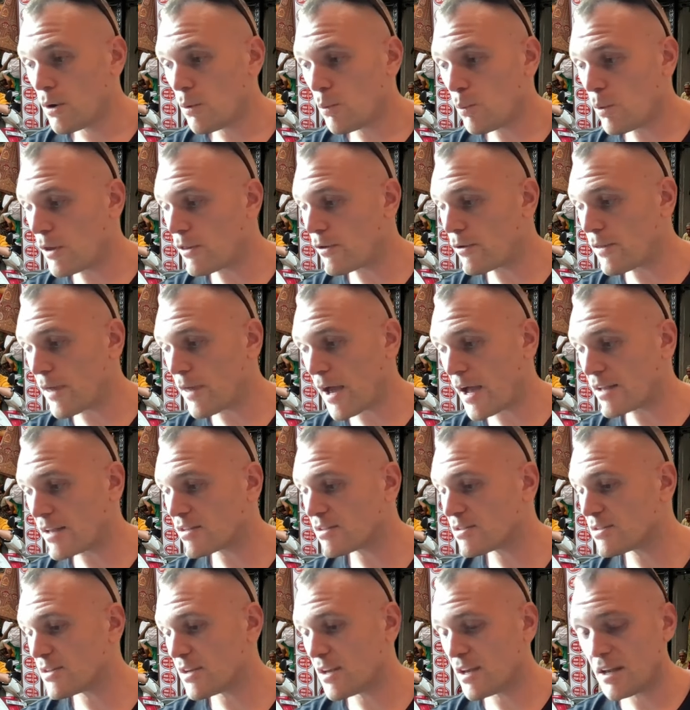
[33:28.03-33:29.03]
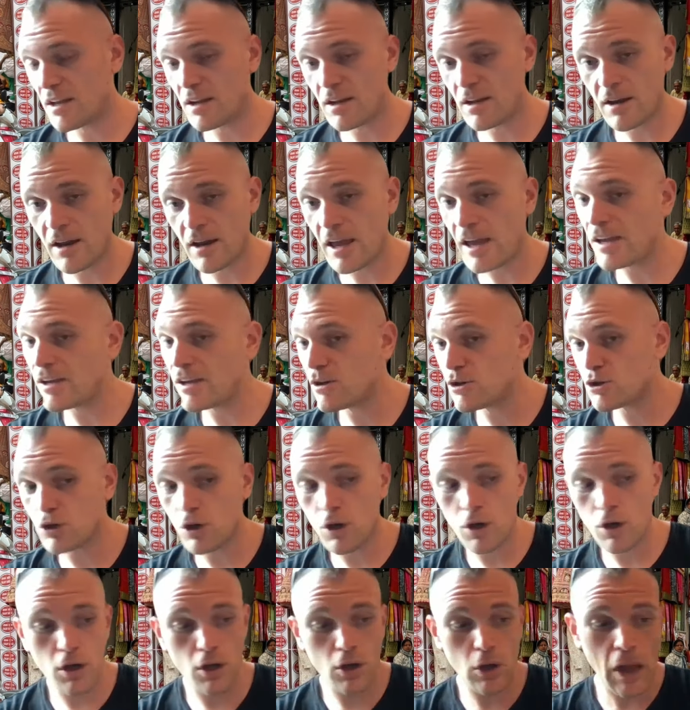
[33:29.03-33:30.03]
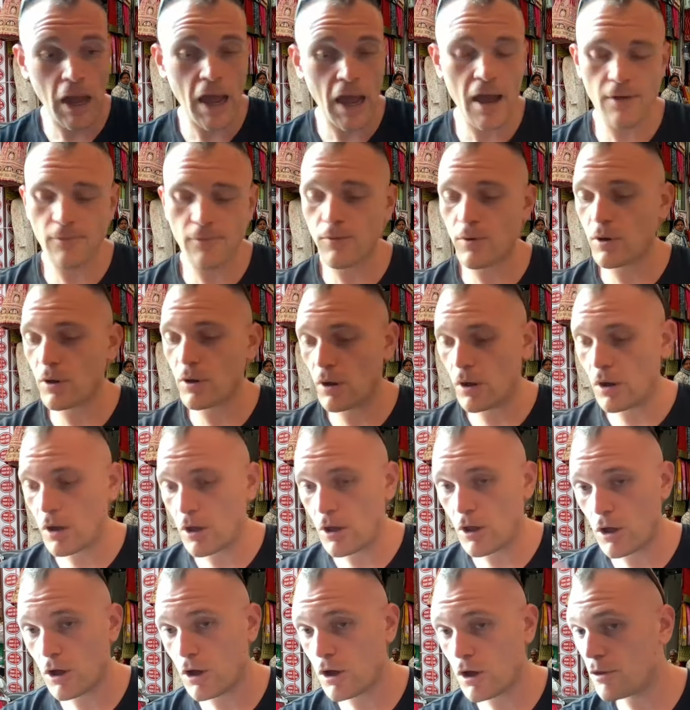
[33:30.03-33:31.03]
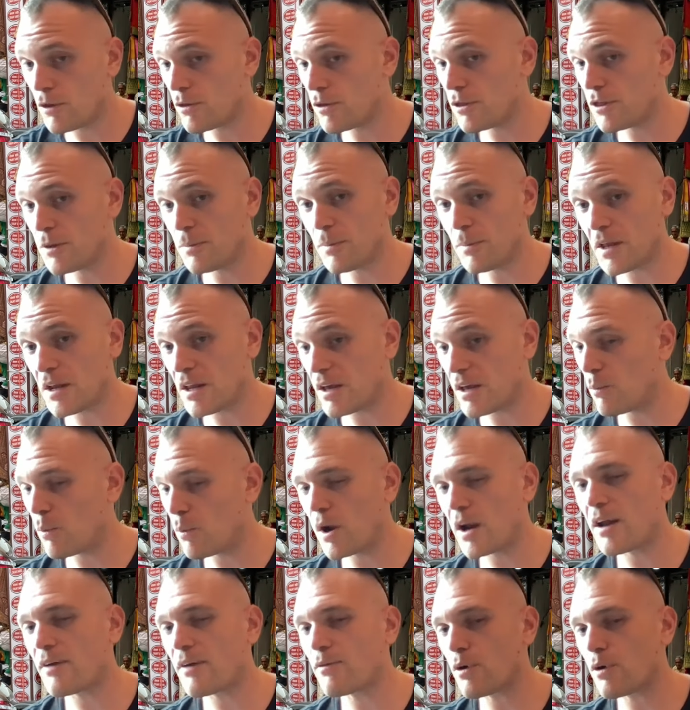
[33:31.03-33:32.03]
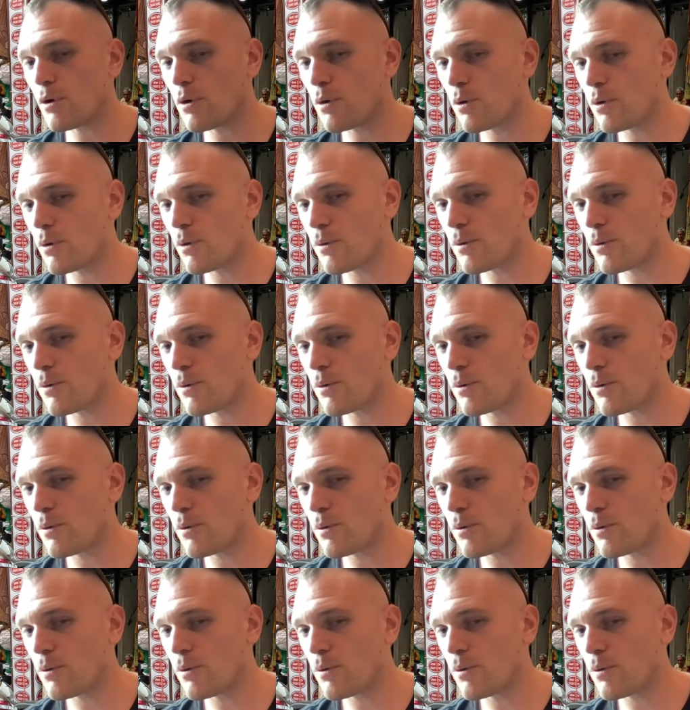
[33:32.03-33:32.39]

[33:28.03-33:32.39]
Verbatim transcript: whether that's in Asia, Africa, the Mid, whatever,